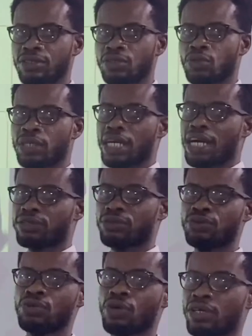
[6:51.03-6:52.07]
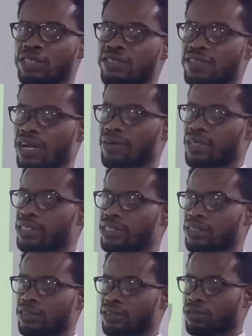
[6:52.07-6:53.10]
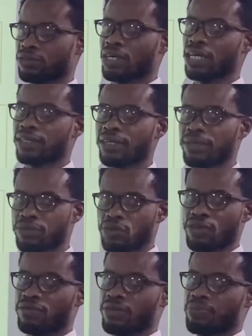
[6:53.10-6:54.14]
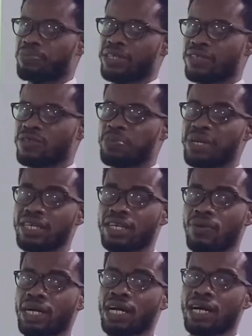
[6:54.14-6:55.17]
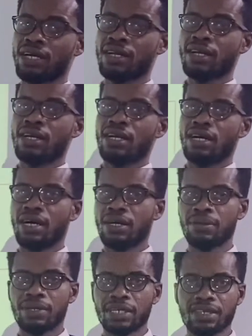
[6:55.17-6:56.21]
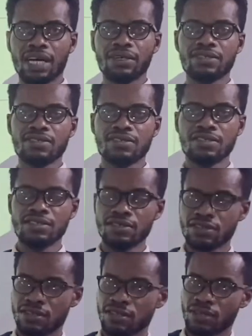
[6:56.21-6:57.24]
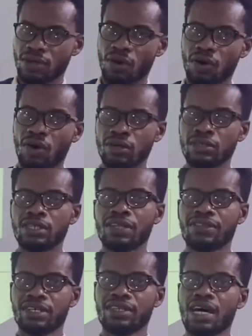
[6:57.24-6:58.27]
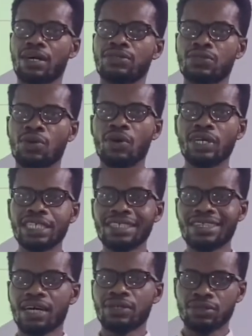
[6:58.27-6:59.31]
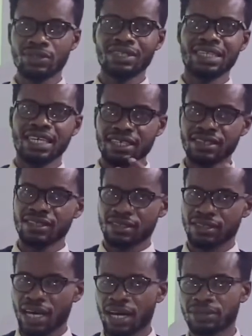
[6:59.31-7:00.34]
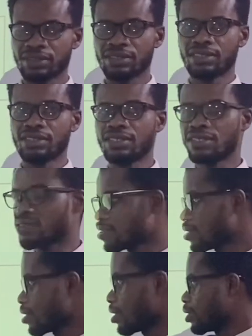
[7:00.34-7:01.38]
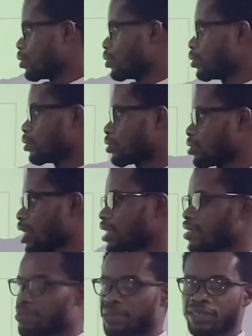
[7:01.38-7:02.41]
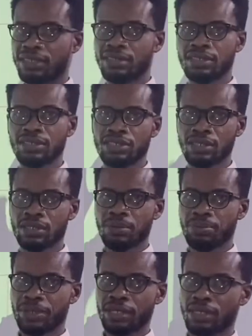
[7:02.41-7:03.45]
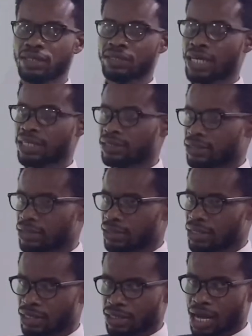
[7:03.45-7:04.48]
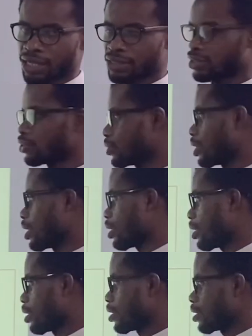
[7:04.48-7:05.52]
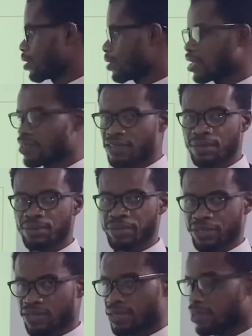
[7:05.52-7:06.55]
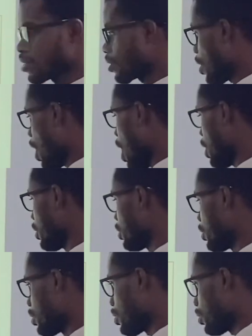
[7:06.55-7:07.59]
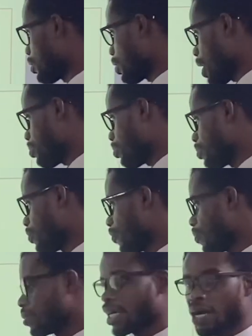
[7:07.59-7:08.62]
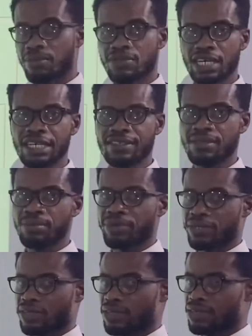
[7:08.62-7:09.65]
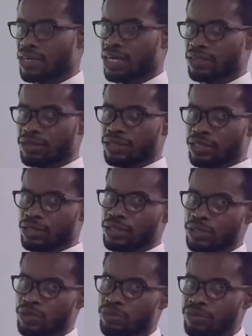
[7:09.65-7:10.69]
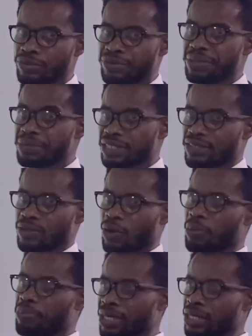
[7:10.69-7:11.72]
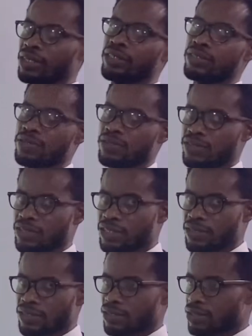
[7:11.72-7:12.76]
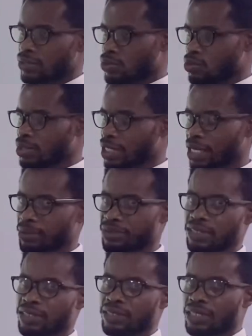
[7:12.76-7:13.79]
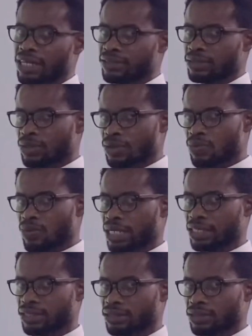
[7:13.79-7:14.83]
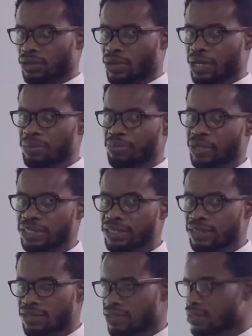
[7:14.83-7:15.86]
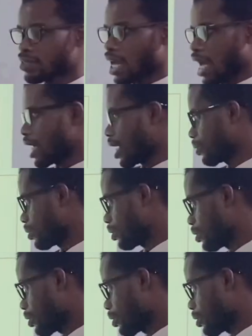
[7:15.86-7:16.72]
So he has to do all these calculations, strike them. So he's paying a worker 1,000 CDs or 3,000 or 8,000 or 10,000 CDs. He will strike the percentage, pick that, add it to the 13%, and that becomes 18%, and to remit or pay to SNIT to be kept in that worker's or employee's account.